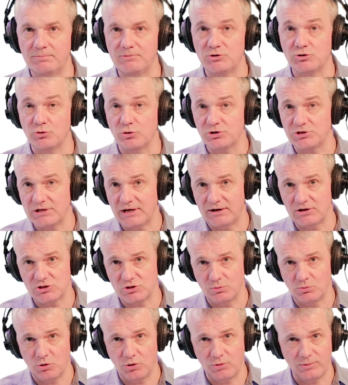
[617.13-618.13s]
Be sure to check out
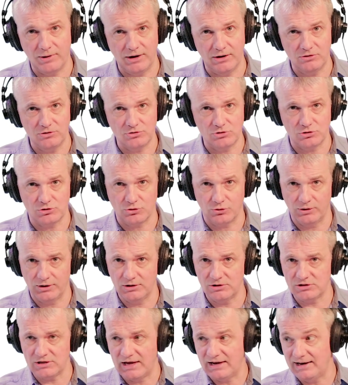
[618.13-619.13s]
some more of my other
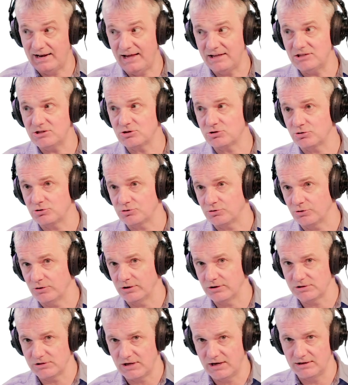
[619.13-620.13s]
tutorials and lots of
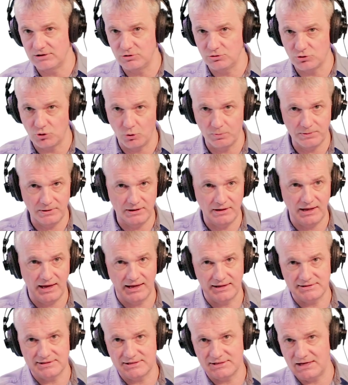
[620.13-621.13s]
tutorials on Utopian
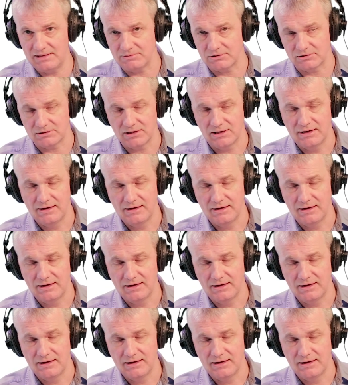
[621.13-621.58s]
and Steemit.